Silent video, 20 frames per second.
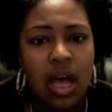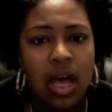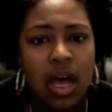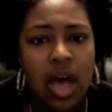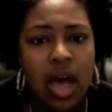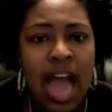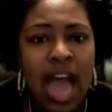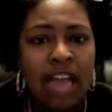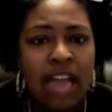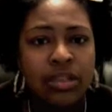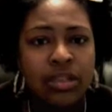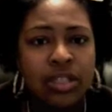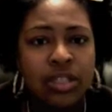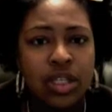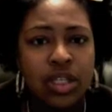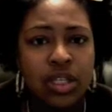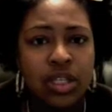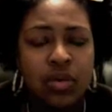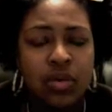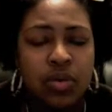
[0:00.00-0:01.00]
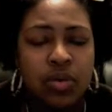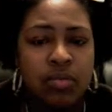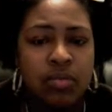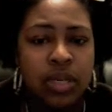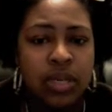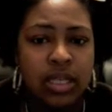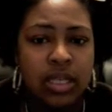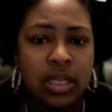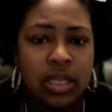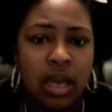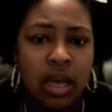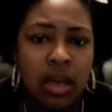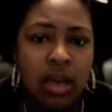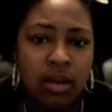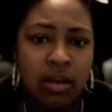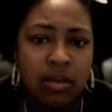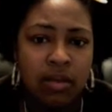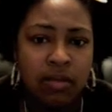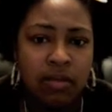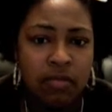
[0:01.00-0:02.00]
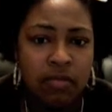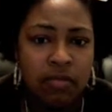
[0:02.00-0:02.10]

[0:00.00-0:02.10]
I usually do a mix of,